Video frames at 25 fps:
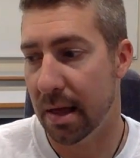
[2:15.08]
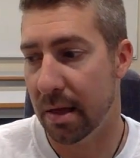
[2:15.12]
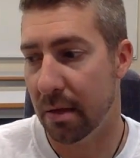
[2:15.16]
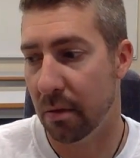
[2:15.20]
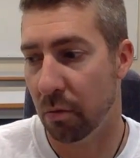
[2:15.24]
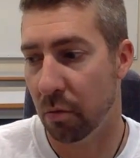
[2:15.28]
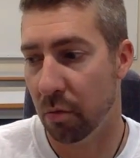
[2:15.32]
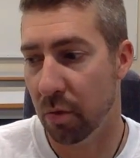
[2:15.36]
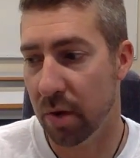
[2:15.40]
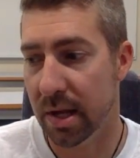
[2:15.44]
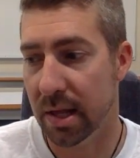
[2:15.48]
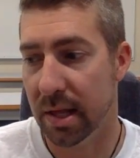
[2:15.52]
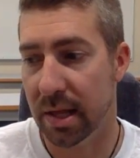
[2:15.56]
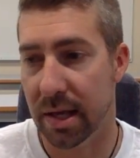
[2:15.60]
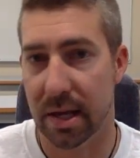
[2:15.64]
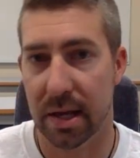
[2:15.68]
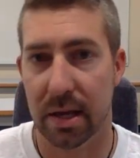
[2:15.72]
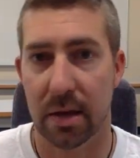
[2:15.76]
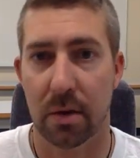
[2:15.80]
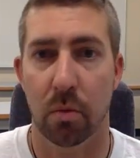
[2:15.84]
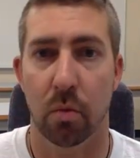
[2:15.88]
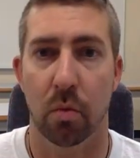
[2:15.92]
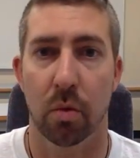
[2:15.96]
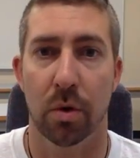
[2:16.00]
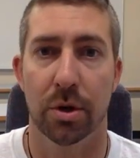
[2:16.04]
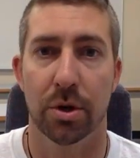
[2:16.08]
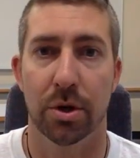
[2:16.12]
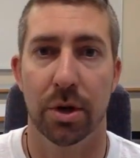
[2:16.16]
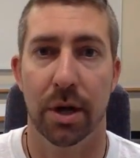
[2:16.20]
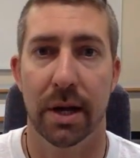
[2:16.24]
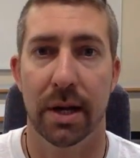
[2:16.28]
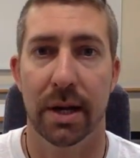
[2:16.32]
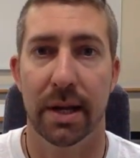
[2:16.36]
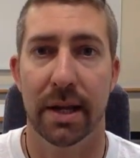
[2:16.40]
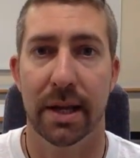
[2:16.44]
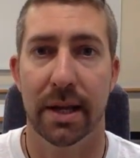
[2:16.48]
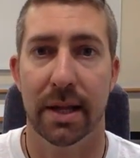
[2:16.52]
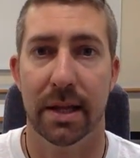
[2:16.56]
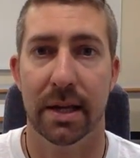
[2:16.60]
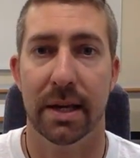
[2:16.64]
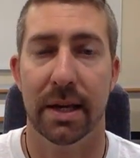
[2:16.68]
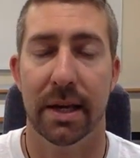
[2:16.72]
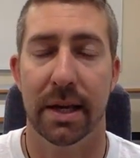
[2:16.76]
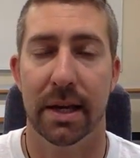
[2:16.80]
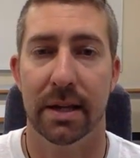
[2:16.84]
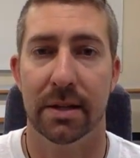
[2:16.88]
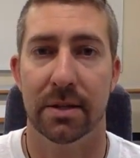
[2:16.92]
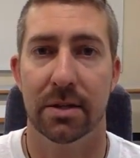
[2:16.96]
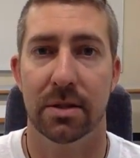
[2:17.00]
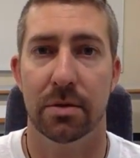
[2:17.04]
really, we're trying to get the
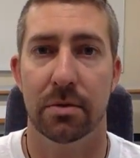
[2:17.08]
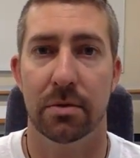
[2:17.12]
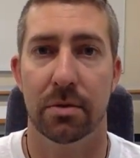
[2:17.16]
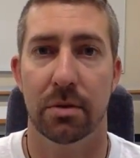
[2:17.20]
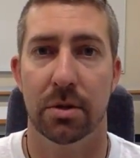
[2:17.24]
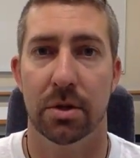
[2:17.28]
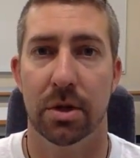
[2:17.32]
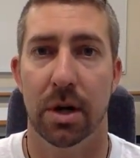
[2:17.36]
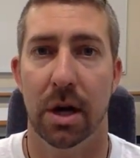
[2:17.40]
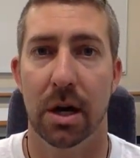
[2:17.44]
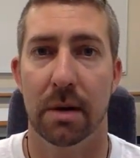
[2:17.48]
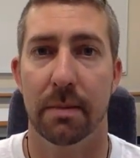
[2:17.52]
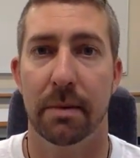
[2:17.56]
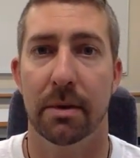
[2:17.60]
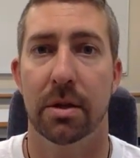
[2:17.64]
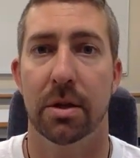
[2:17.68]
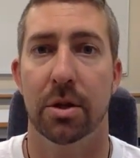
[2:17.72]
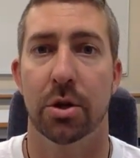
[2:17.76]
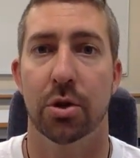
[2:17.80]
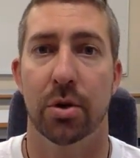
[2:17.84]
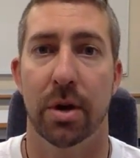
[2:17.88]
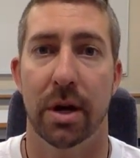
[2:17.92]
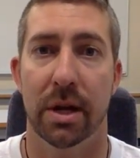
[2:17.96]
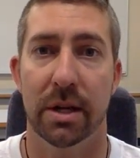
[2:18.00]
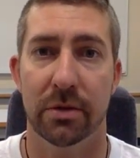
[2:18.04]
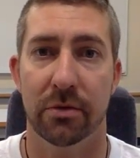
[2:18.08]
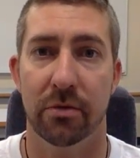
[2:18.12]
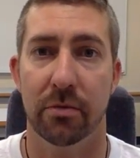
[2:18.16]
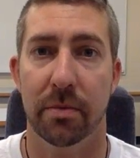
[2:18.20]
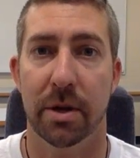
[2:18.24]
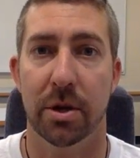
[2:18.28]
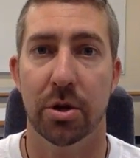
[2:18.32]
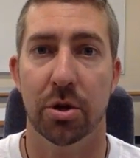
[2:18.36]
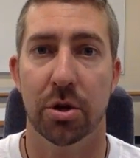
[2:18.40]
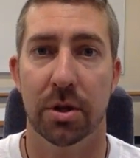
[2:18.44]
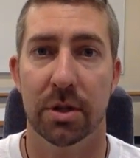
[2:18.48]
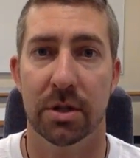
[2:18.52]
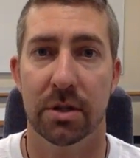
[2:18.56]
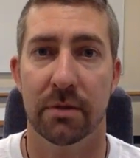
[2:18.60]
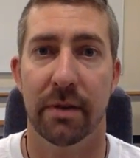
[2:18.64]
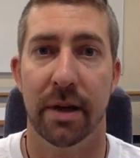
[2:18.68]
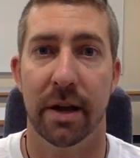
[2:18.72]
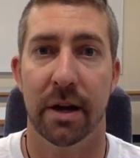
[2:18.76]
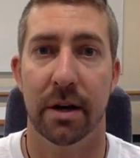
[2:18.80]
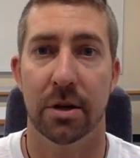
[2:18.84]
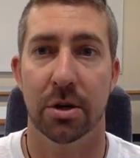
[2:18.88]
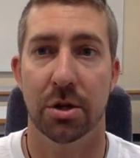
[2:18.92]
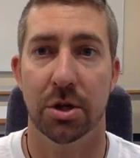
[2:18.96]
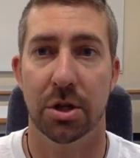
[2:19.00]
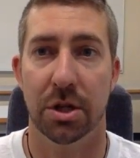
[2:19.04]
kids to talk about the transformations of
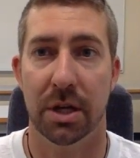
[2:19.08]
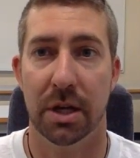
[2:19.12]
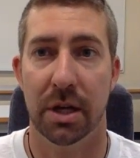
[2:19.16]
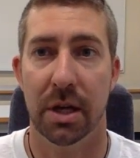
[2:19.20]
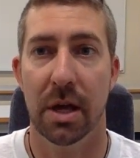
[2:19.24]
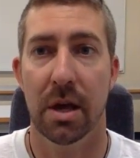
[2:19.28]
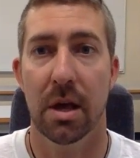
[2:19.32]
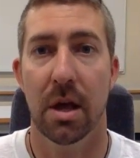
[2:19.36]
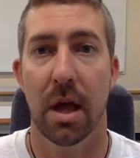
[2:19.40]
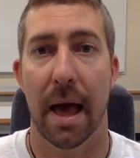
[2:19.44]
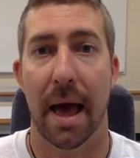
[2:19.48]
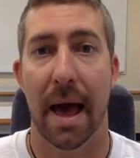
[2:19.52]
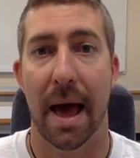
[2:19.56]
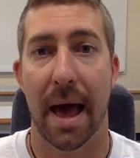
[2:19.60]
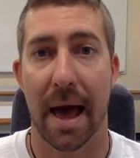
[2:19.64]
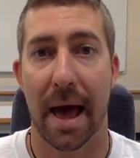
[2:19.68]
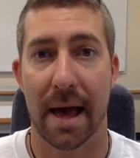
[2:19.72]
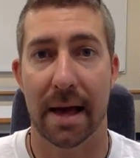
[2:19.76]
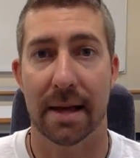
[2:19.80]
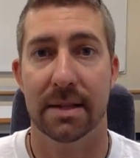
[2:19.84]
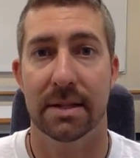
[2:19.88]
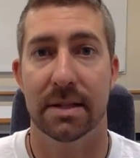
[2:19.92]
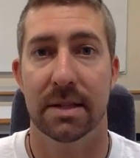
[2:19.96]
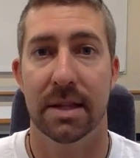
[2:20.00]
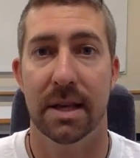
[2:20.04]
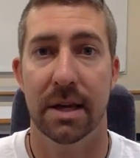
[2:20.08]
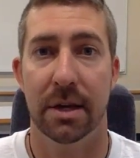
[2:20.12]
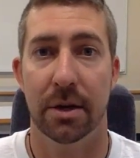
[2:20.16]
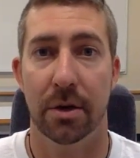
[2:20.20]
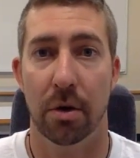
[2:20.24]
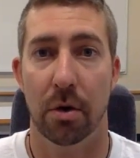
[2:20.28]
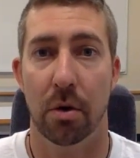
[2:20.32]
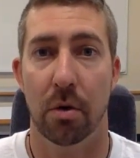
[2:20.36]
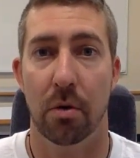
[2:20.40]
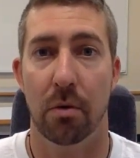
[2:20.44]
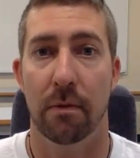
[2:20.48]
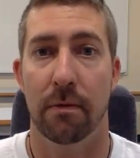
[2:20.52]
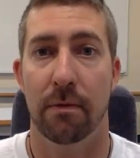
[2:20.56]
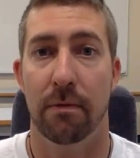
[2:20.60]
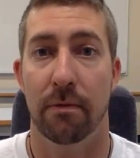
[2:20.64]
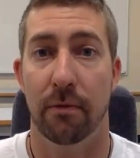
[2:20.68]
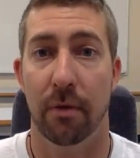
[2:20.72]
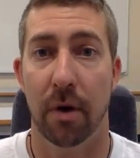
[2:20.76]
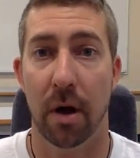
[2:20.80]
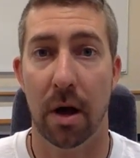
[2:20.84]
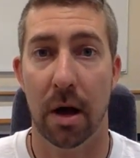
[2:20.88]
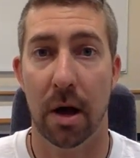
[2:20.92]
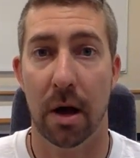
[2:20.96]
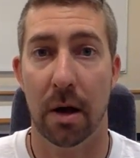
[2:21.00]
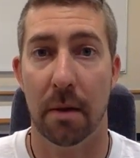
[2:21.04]
energy as they go
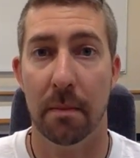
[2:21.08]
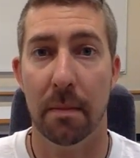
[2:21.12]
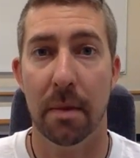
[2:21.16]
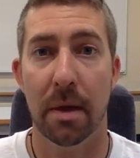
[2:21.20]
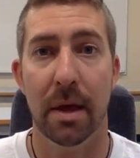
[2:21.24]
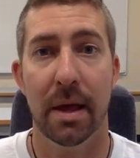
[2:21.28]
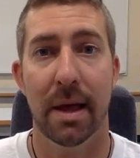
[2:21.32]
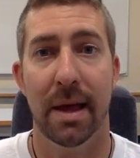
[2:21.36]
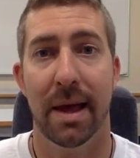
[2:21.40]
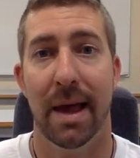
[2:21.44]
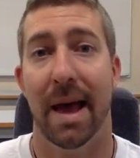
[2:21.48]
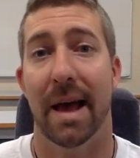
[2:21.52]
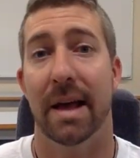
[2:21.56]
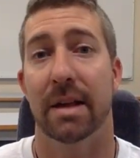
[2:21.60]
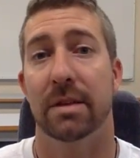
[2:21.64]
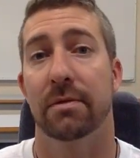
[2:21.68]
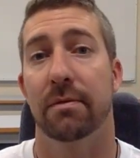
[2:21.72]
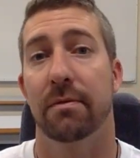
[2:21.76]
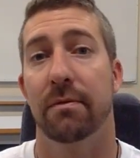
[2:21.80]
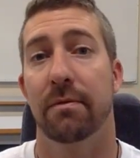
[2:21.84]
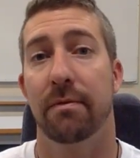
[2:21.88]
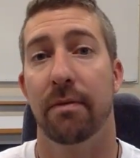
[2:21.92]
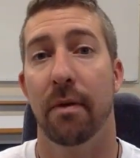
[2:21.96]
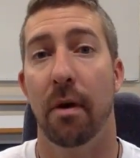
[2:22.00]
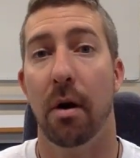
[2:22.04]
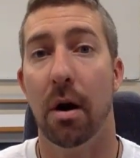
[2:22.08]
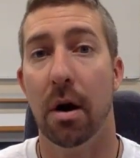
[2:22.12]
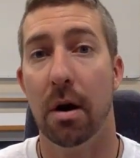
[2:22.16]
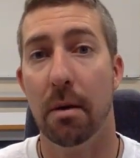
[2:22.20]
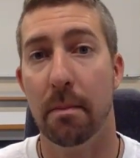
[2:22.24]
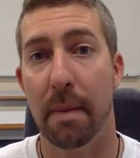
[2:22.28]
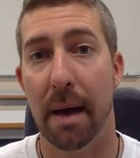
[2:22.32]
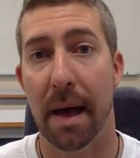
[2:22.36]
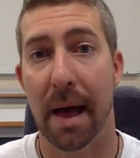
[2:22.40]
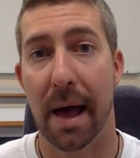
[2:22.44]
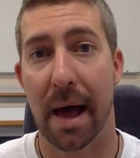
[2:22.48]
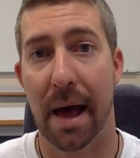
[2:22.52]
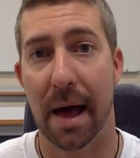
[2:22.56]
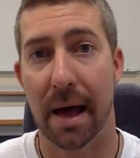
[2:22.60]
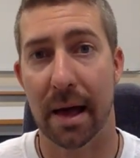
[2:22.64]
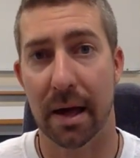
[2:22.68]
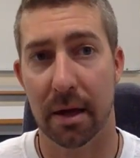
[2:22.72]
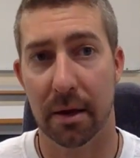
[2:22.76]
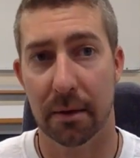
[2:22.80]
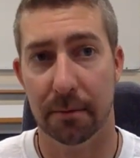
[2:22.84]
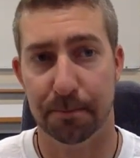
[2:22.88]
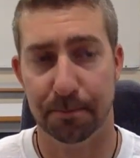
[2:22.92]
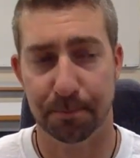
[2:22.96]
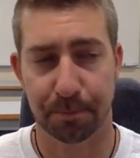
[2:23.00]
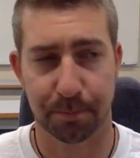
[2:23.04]
from as far
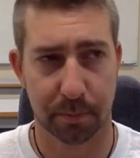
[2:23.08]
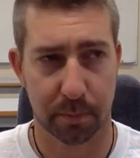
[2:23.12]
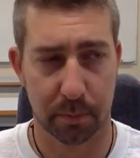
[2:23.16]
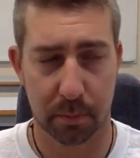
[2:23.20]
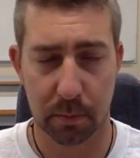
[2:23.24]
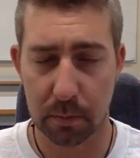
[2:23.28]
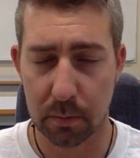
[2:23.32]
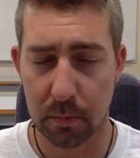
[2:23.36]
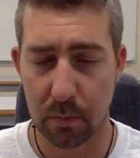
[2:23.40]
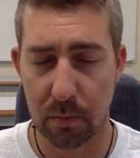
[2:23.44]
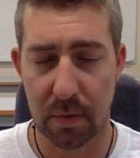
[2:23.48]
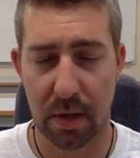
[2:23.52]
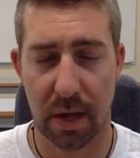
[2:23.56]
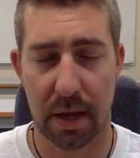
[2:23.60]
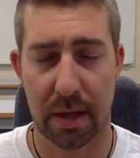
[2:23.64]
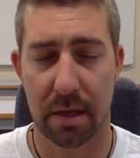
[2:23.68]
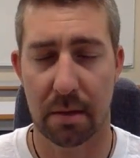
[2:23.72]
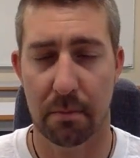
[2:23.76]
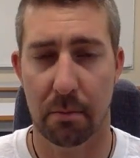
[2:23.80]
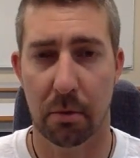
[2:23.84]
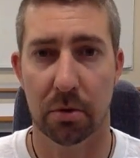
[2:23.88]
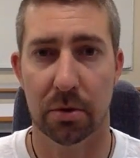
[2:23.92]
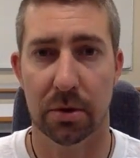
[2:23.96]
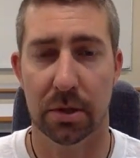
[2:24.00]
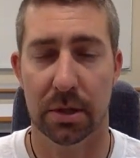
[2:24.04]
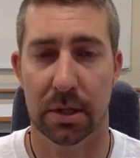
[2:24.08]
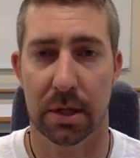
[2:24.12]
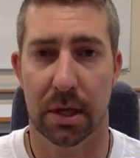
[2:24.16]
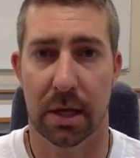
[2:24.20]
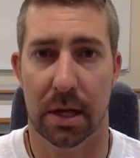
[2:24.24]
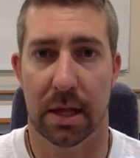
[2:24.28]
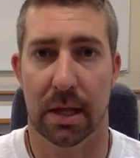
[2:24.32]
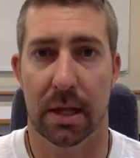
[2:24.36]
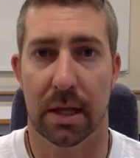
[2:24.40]
back, and the most